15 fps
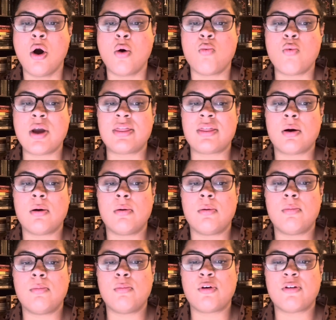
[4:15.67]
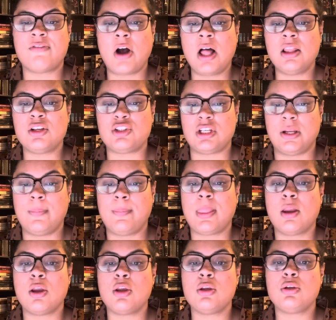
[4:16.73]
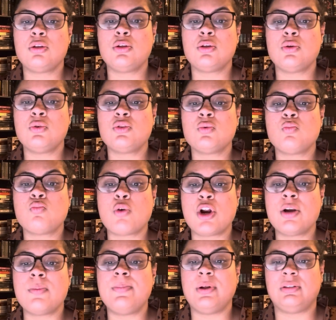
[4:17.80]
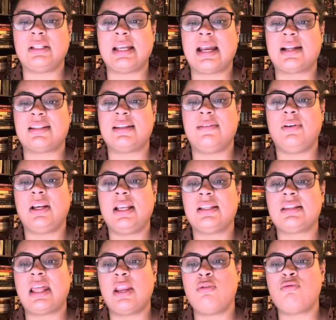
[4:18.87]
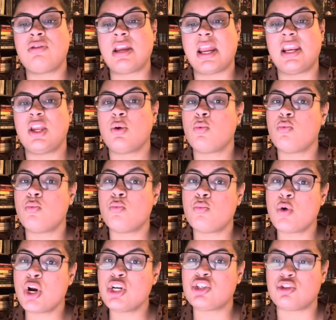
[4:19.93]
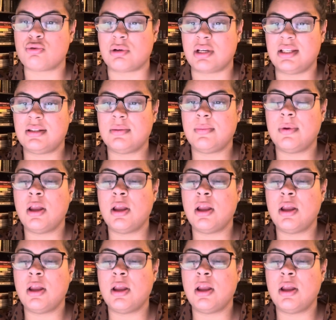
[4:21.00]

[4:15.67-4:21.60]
With morphology, use word building activities like creating word trees.